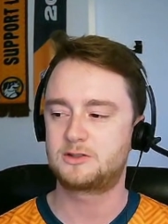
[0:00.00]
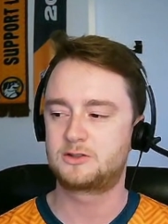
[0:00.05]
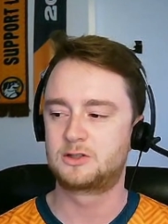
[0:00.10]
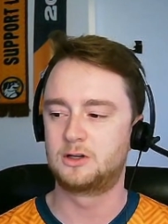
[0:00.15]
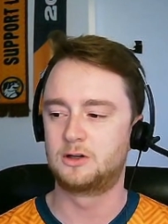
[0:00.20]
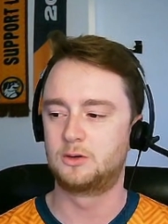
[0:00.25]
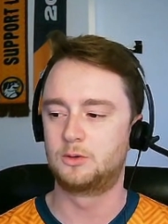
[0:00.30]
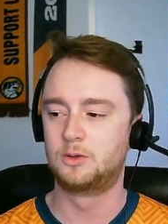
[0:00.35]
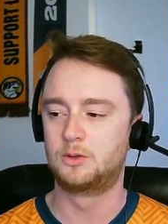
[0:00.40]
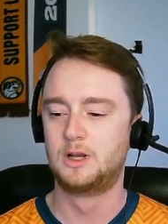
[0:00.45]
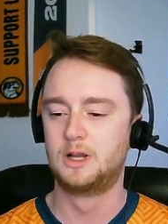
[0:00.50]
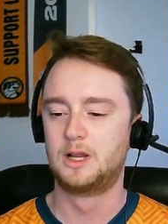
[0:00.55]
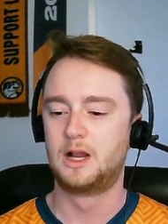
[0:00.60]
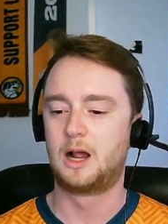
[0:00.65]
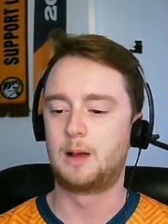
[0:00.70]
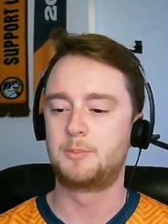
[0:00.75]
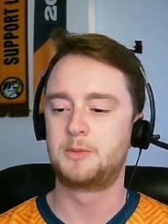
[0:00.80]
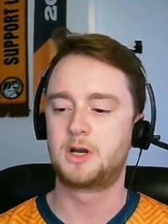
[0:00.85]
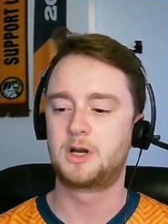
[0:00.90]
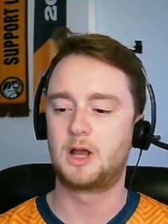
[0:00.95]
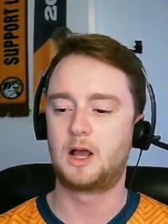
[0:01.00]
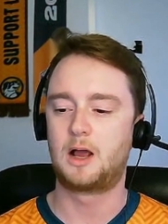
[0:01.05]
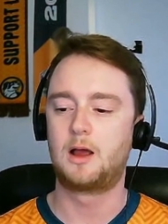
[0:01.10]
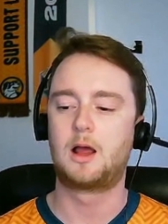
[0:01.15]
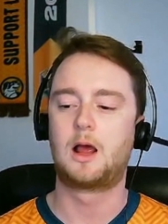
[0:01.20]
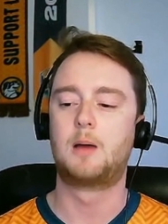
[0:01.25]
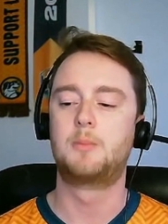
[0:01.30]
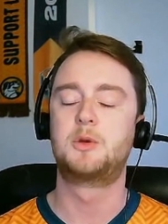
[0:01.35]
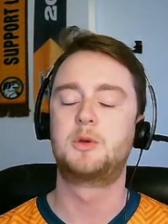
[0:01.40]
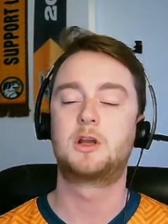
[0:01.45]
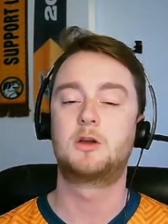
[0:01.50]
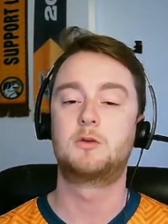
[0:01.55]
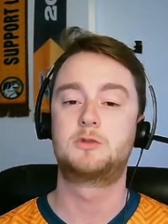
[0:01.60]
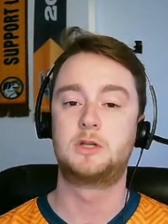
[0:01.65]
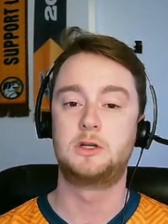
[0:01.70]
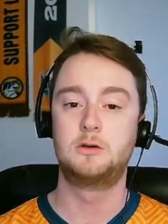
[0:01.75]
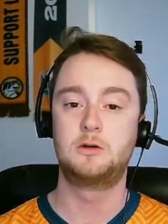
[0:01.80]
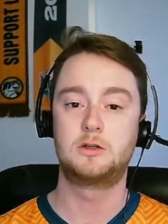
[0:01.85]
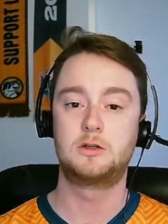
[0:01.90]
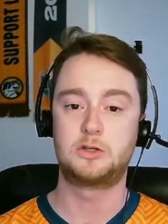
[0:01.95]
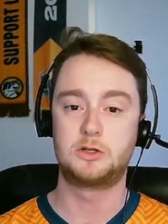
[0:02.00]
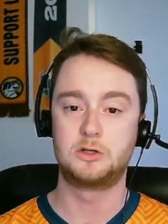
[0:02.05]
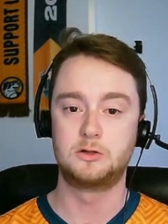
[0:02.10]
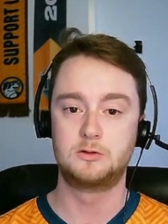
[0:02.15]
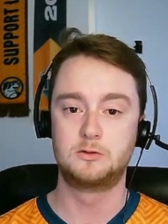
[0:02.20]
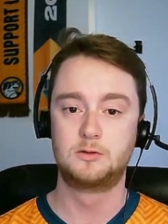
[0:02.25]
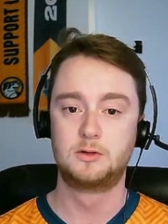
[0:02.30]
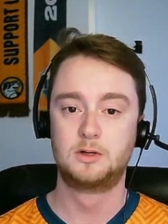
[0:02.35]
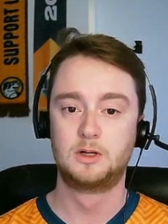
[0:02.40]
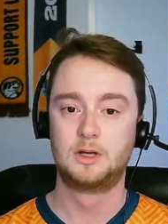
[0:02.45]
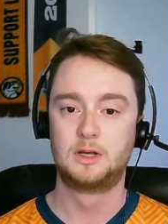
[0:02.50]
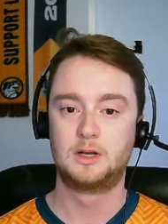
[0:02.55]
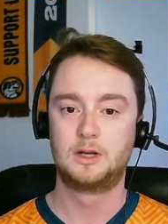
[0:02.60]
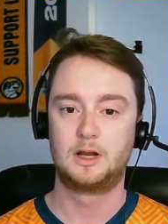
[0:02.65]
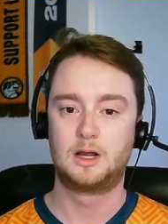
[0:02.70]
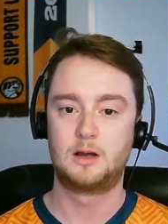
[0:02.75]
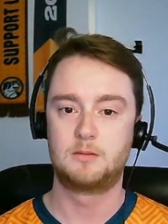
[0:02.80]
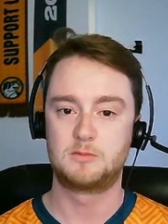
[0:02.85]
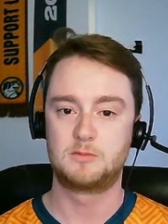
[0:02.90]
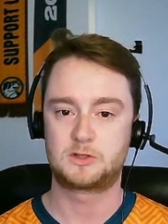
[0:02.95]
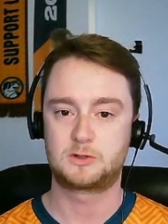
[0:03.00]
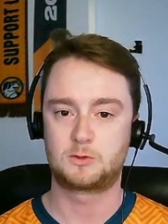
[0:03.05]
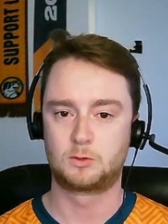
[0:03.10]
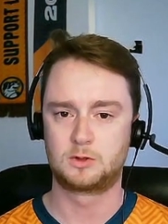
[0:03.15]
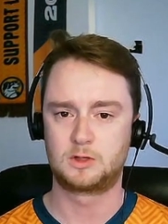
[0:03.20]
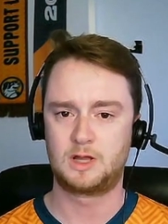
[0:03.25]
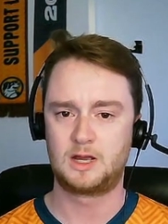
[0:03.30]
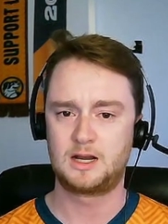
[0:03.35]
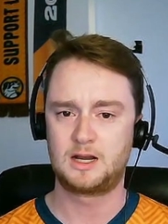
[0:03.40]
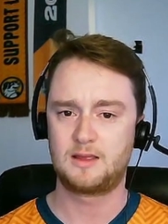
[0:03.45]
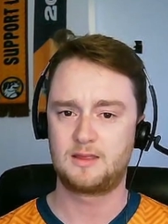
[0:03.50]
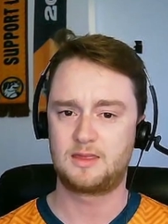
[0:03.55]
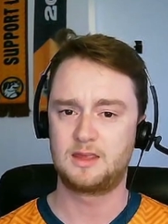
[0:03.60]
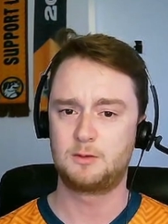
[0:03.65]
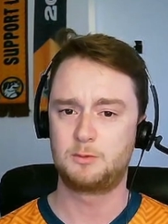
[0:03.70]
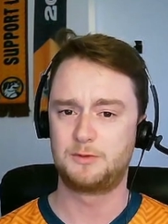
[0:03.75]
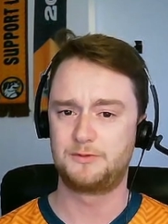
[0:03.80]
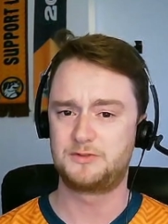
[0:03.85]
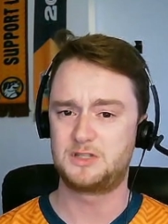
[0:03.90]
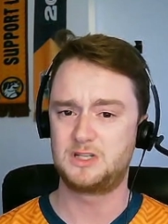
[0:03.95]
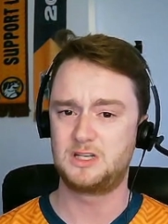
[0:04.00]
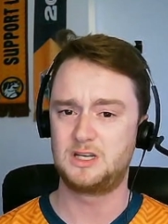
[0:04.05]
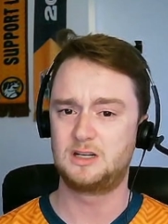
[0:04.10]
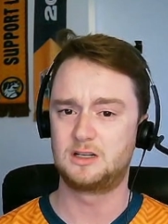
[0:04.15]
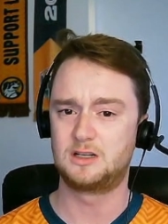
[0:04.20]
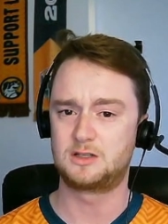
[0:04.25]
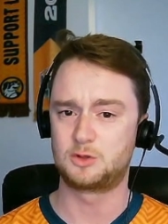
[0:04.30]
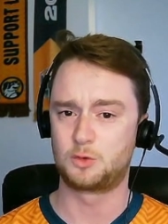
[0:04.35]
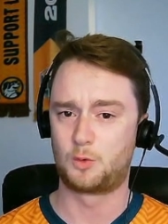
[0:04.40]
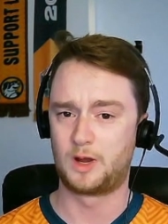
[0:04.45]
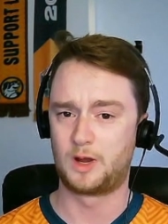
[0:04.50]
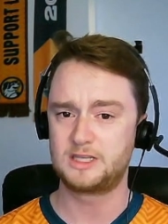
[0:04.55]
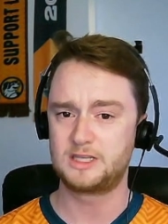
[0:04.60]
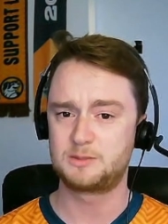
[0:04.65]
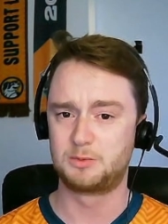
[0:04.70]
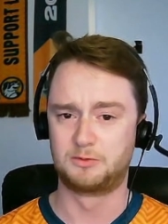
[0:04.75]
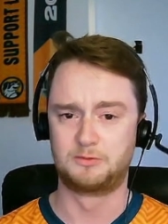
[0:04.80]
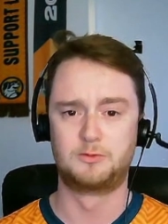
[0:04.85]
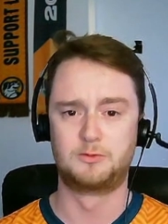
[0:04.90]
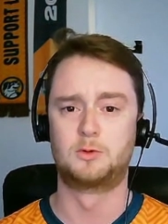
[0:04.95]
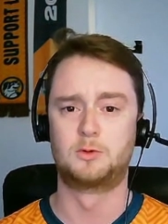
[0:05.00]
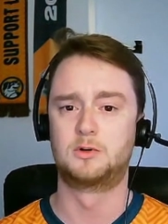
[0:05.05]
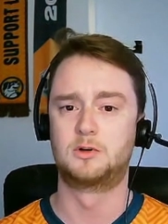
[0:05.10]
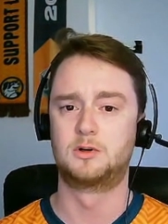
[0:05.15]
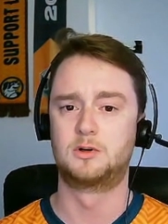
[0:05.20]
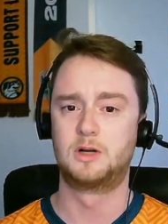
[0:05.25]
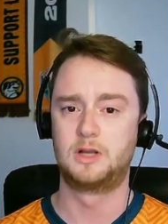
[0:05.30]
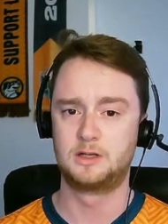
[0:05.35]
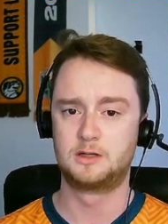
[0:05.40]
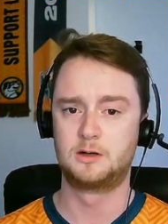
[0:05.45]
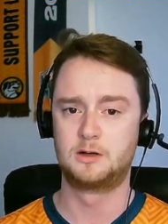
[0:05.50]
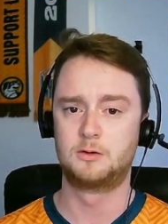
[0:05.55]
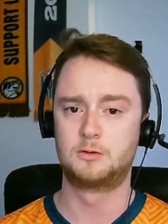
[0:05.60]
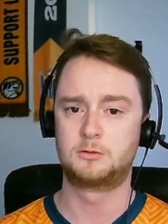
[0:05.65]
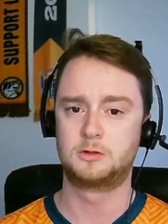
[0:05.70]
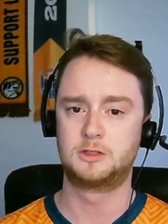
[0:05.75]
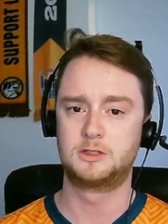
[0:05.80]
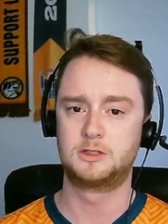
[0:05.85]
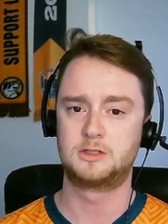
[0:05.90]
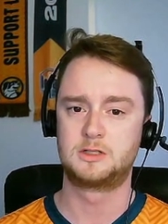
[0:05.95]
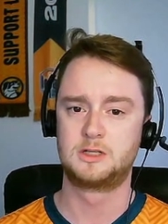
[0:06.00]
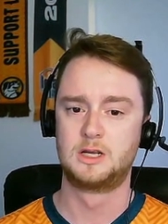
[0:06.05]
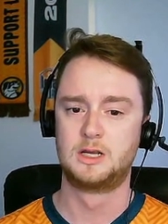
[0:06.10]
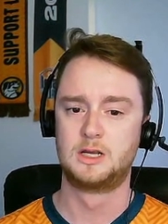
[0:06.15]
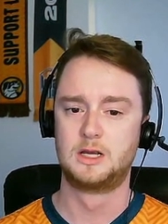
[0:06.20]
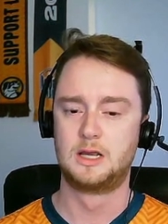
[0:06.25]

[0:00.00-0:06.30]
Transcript: So I'm gonna I, am going to gonna go two to go 2 to 2 on the scoreline. I think we've seen it twice before in Oakland.